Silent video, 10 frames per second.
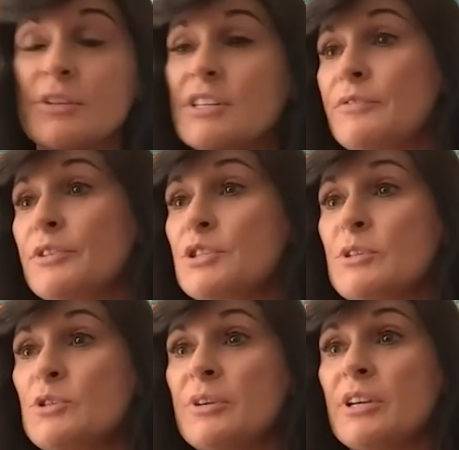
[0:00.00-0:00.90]
The only
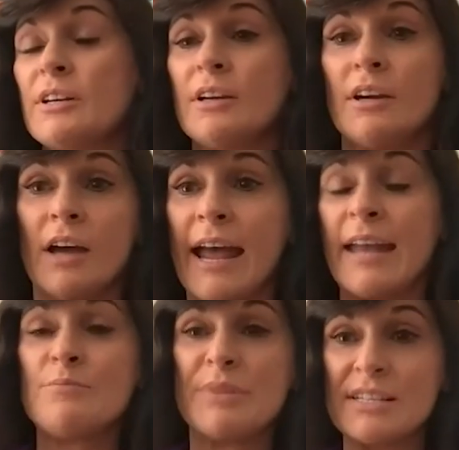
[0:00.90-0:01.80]
difference between
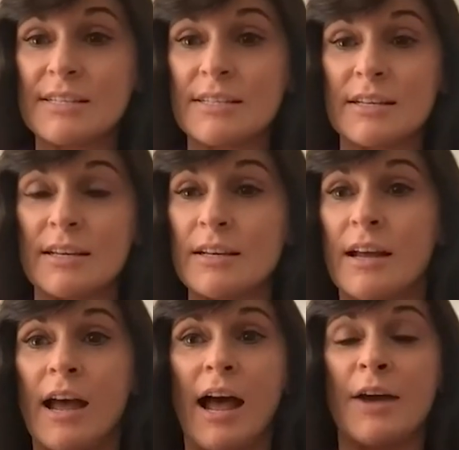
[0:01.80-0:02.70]

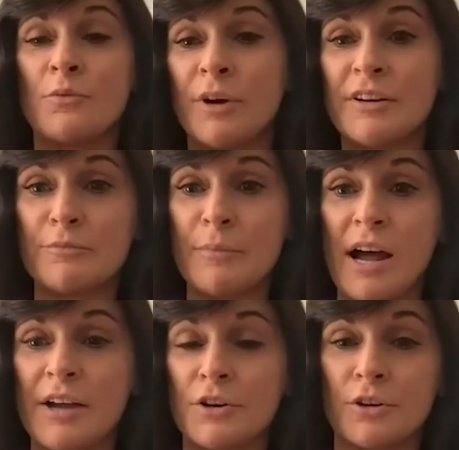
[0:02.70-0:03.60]
NBC and one of
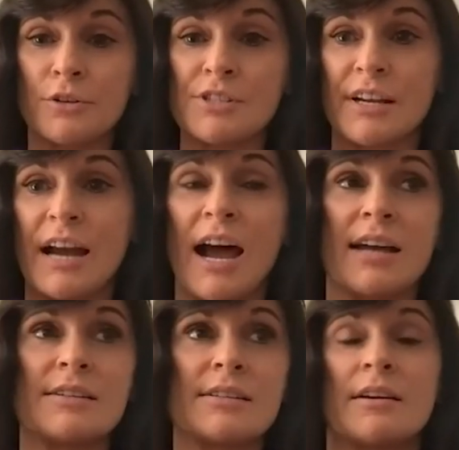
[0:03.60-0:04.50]
my girls that
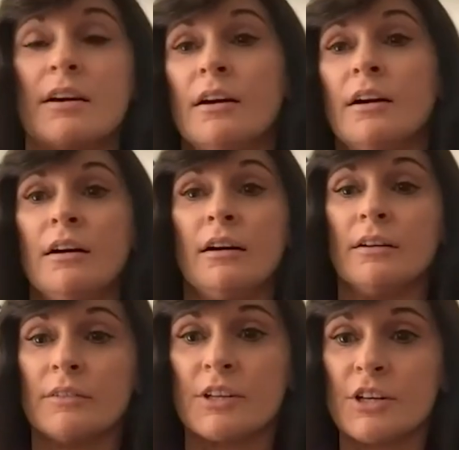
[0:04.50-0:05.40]
has,
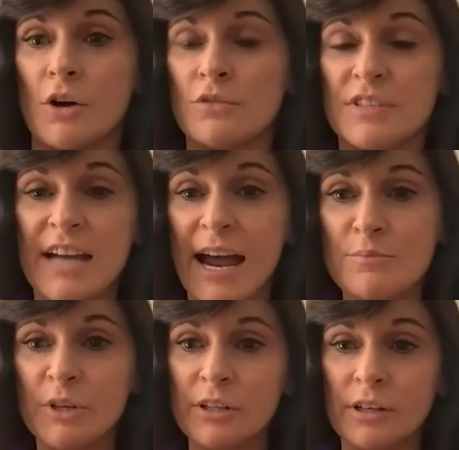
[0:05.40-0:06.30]
10
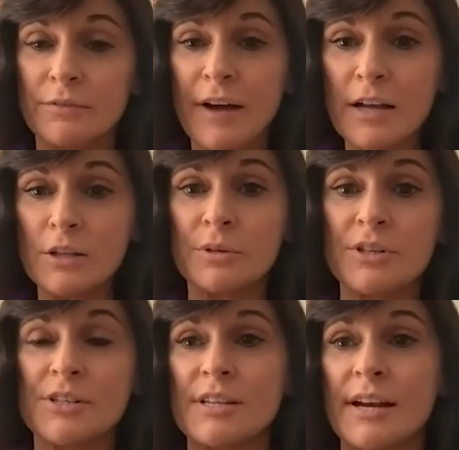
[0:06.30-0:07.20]
million followers
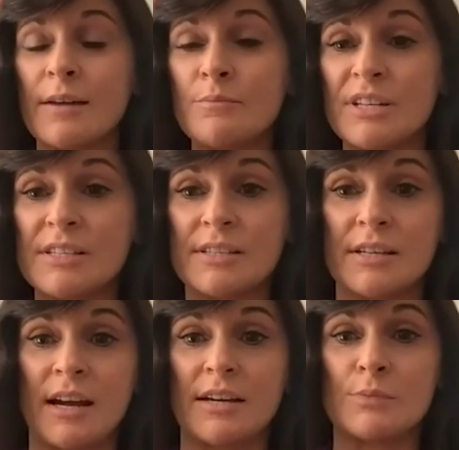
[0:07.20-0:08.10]
is that NBC
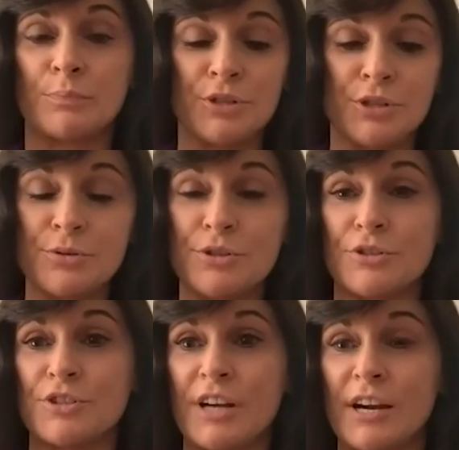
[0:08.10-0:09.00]
has producers,
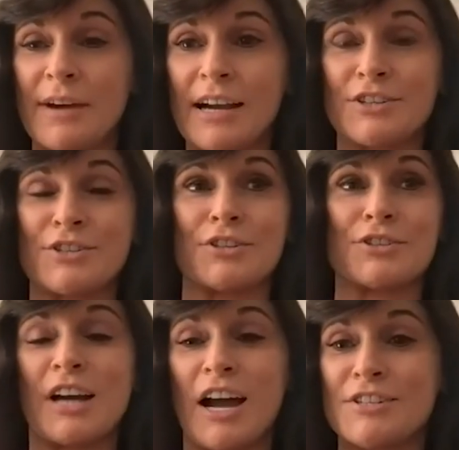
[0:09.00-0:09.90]
directors,
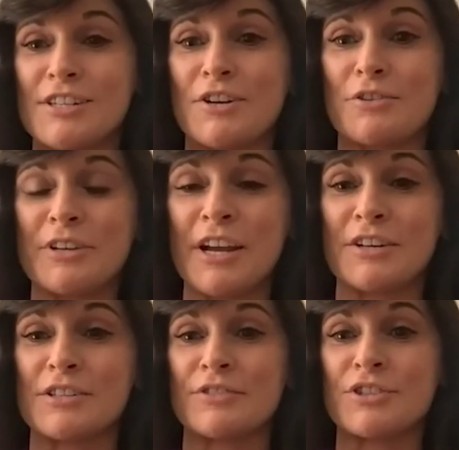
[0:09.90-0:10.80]
content
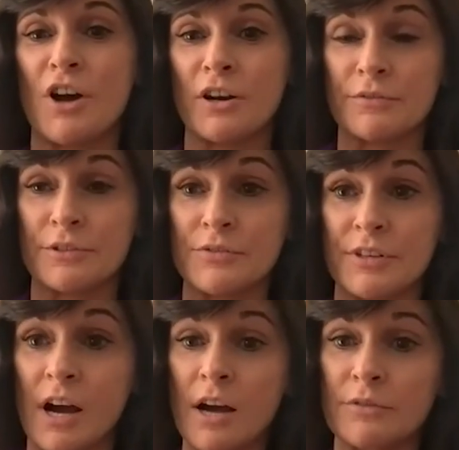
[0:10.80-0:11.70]
creators, photographers,
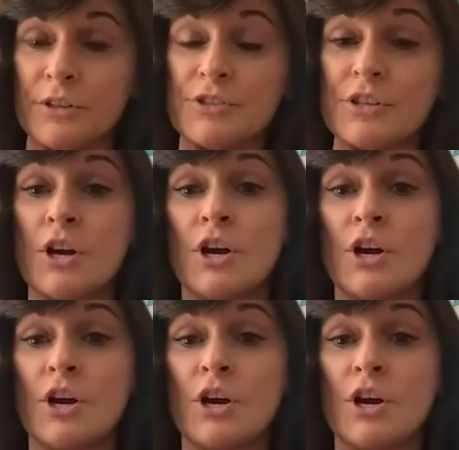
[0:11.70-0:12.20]
videographers.